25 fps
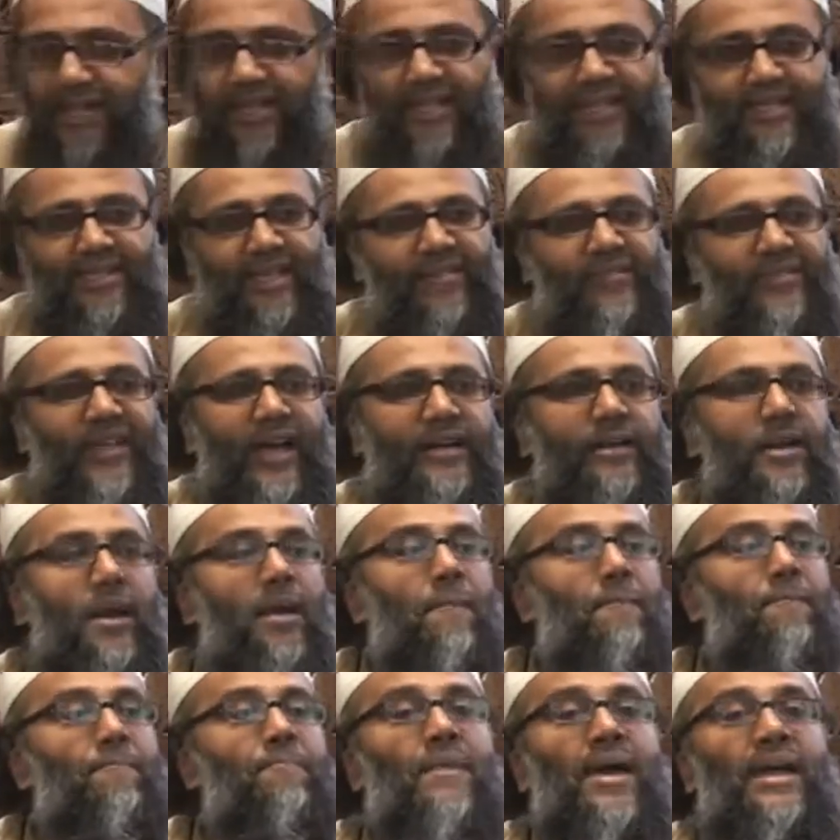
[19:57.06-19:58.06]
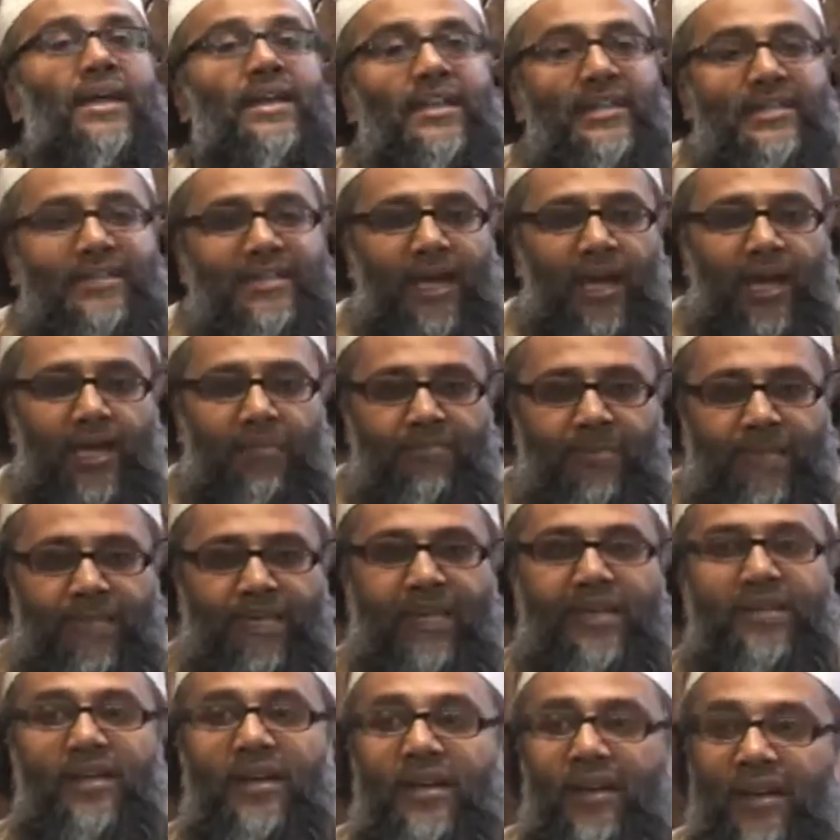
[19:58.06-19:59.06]
And he said that many a time,
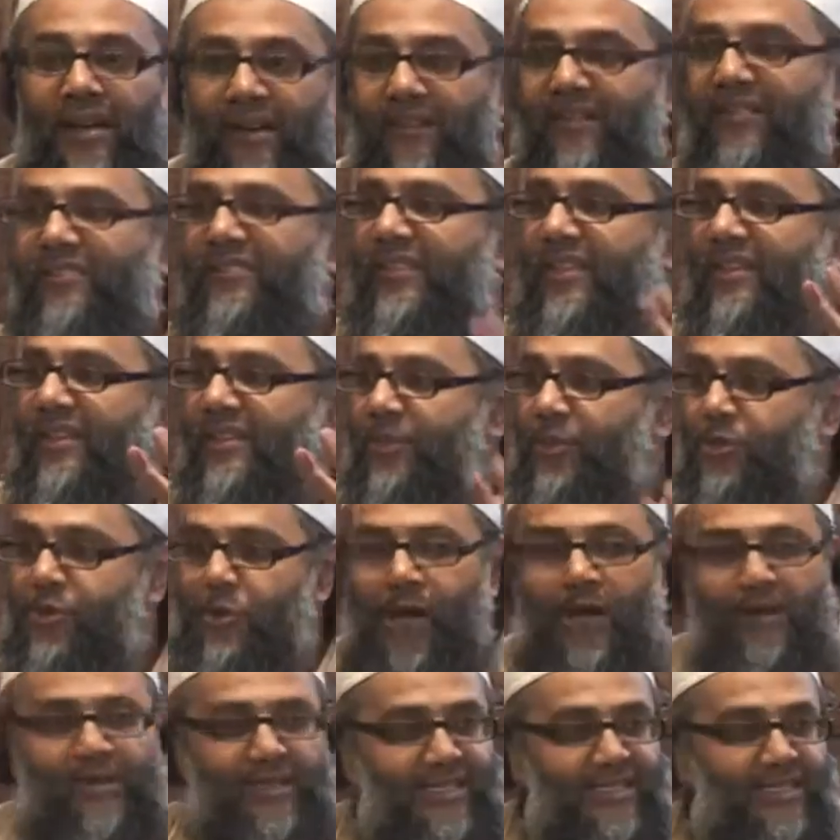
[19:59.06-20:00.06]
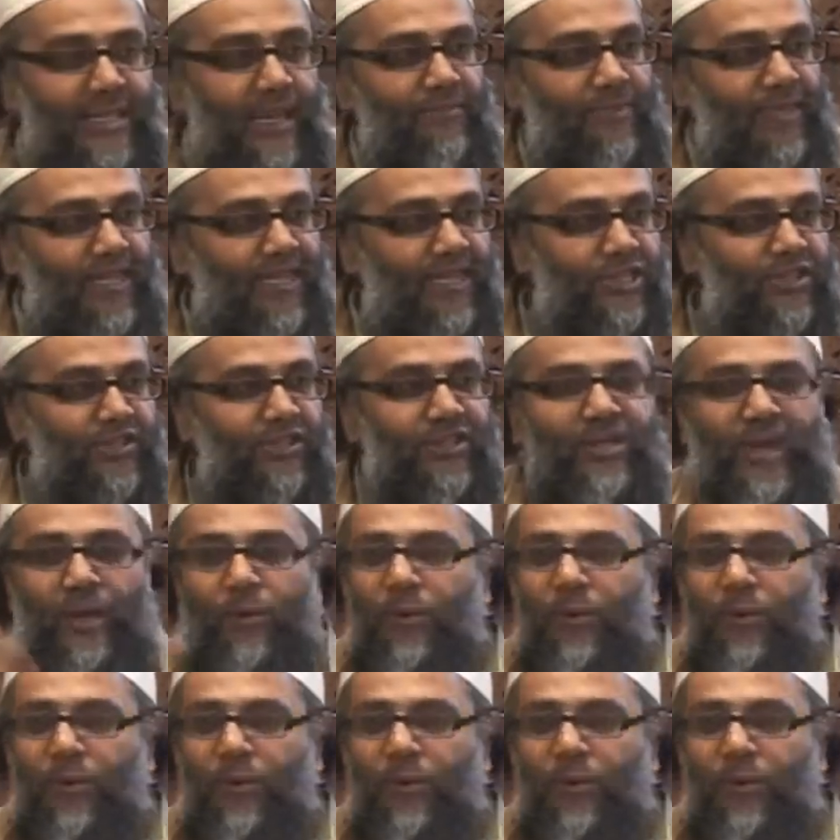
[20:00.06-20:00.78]
meaning throughout Islamic history,